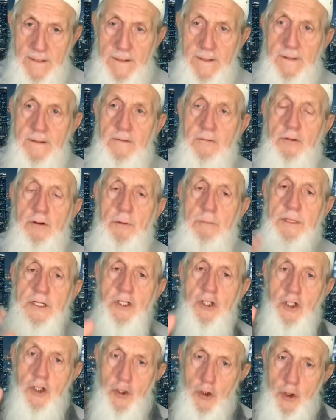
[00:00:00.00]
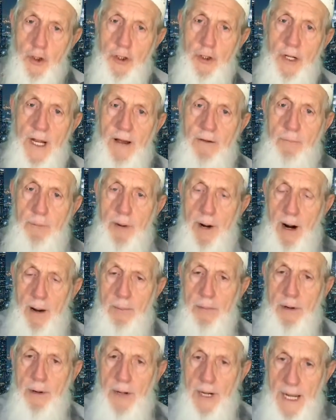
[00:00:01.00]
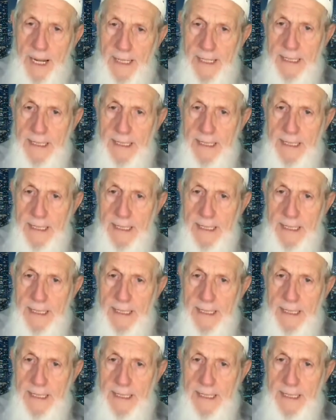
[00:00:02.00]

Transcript: So be sure you have proper lighting.